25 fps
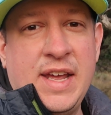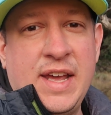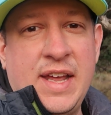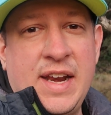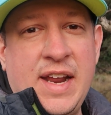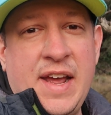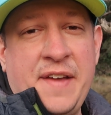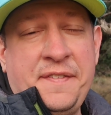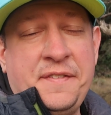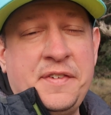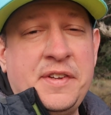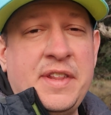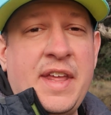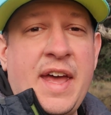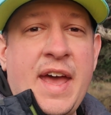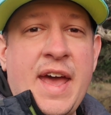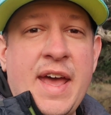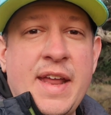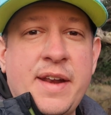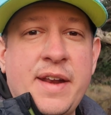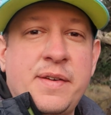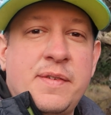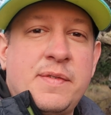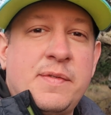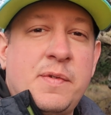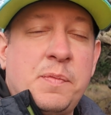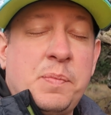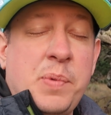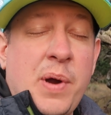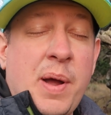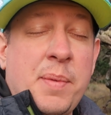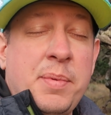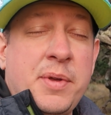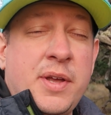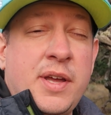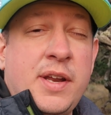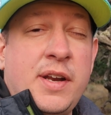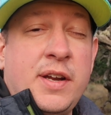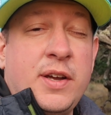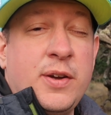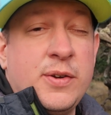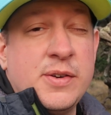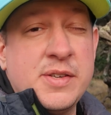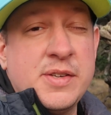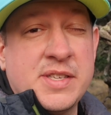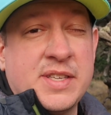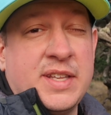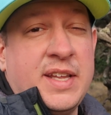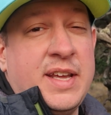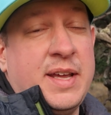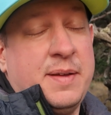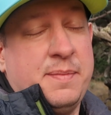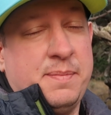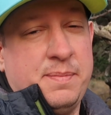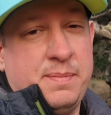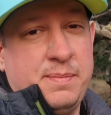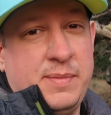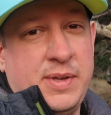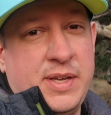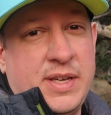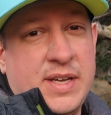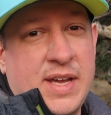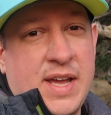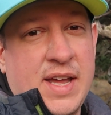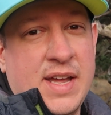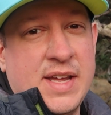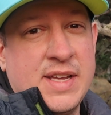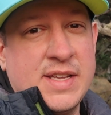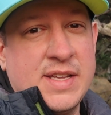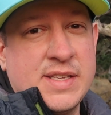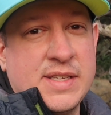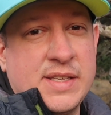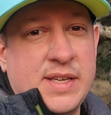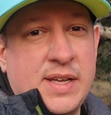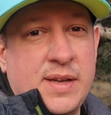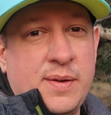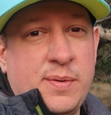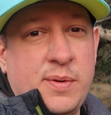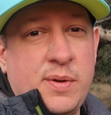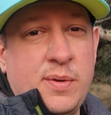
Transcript: And after that, probably gonna go to sleep because